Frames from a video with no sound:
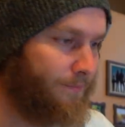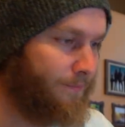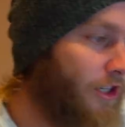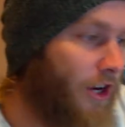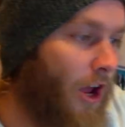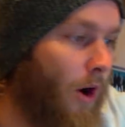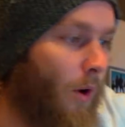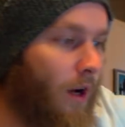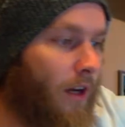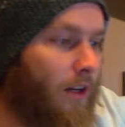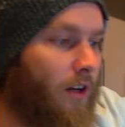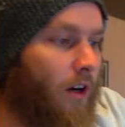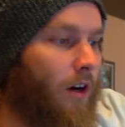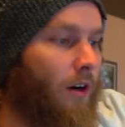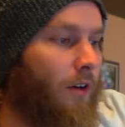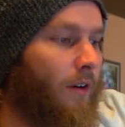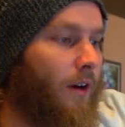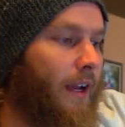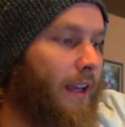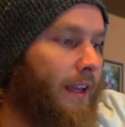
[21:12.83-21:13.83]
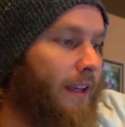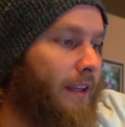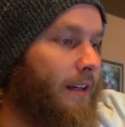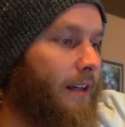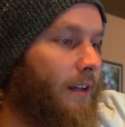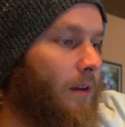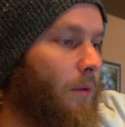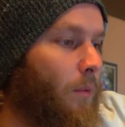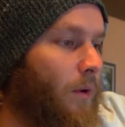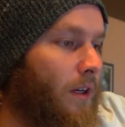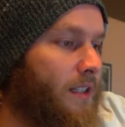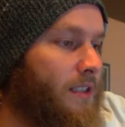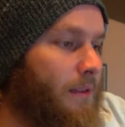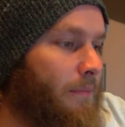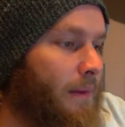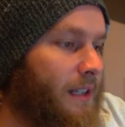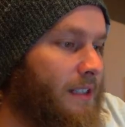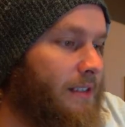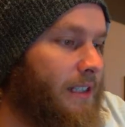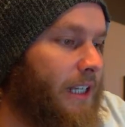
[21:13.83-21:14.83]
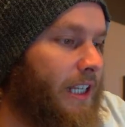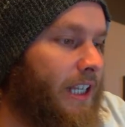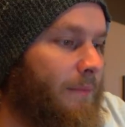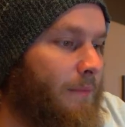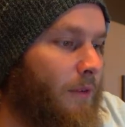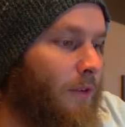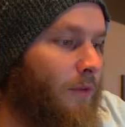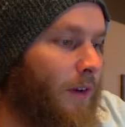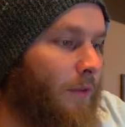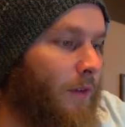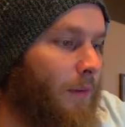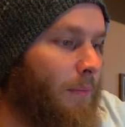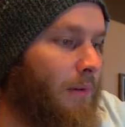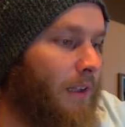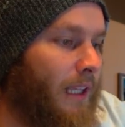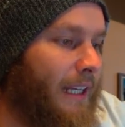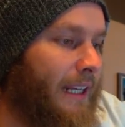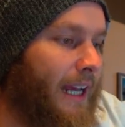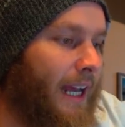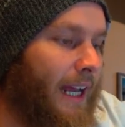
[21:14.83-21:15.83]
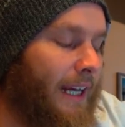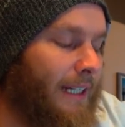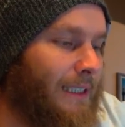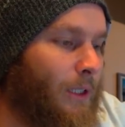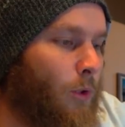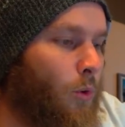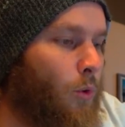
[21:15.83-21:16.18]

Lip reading: Noah Cartwright, what is the best stadium you've ever played at?